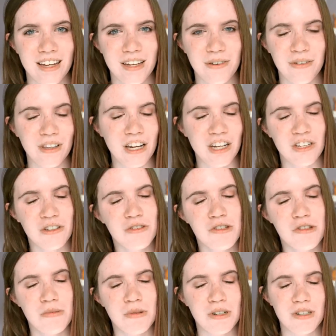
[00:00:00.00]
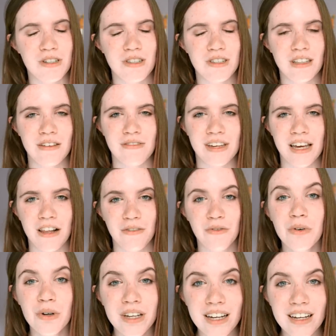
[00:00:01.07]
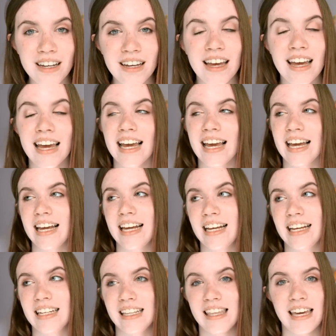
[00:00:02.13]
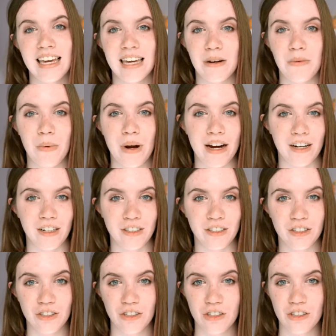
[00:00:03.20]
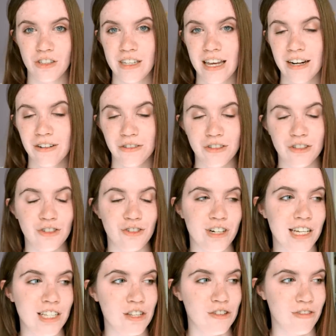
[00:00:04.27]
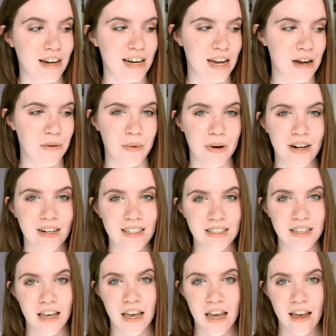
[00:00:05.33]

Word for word: you know a lot of YouTubers live in California and they can wear sandals and dresses right now whereas